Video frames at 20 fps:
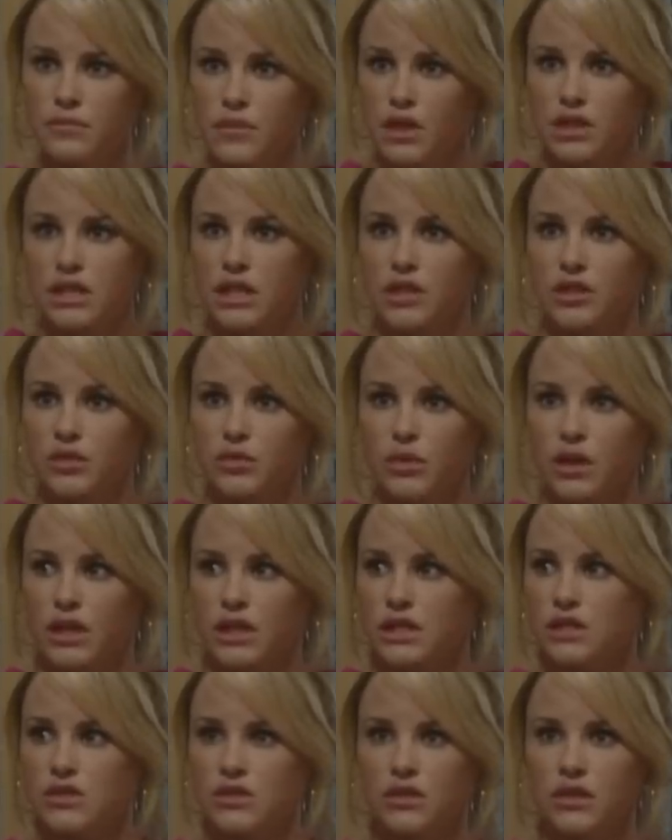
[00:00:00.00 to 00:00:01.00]
Dante knew where
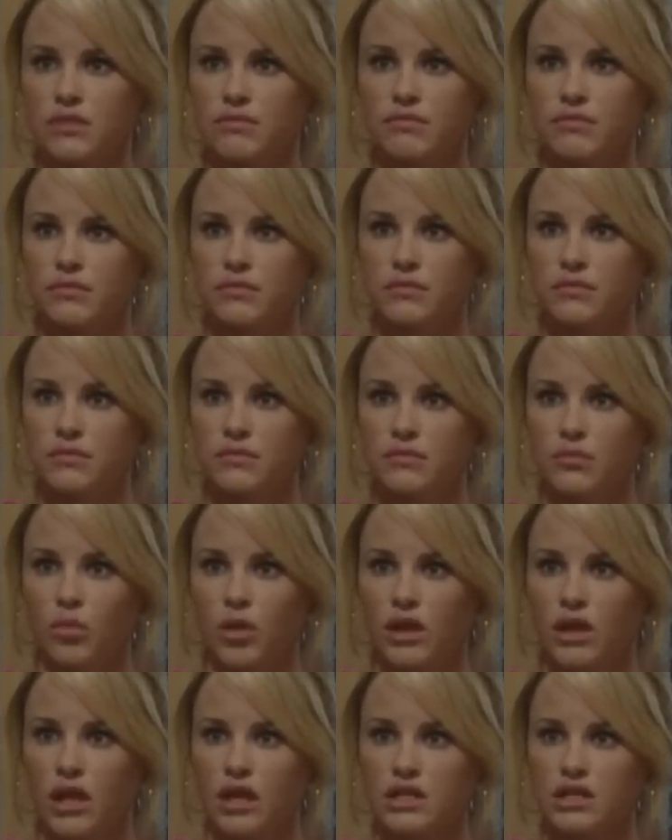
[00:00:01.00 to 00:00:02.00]
he stood and
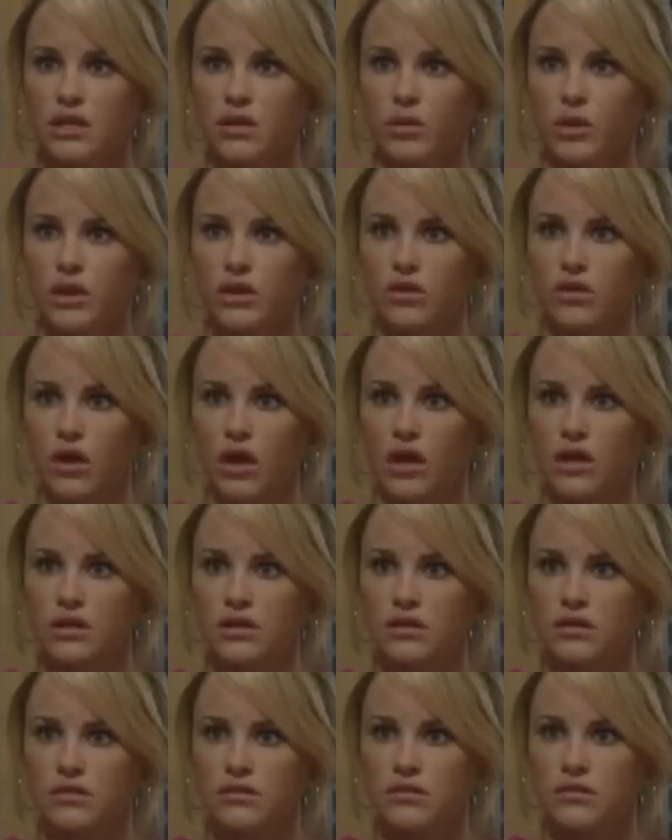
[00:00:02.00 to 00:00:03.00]
what lines he wouldn't
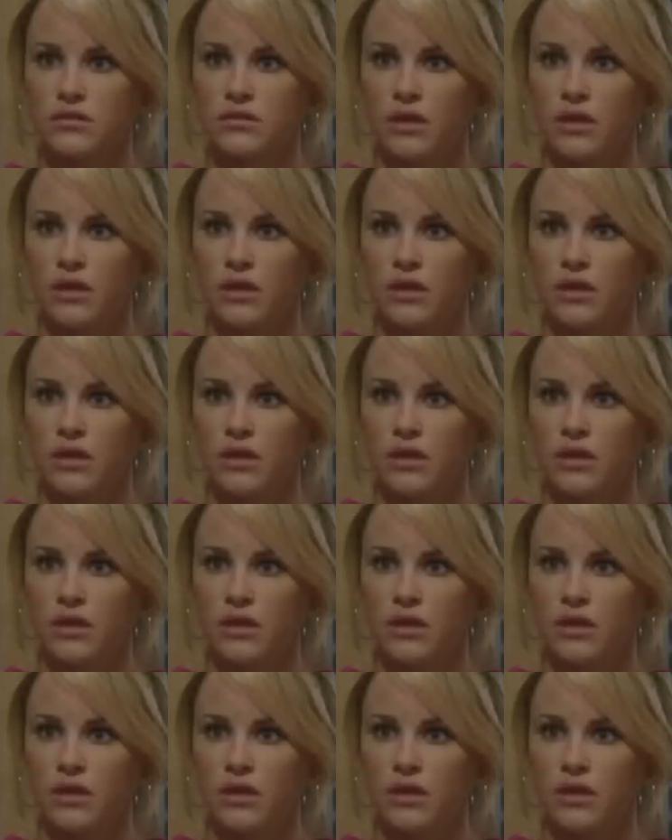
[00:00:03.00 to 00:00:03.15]
cross.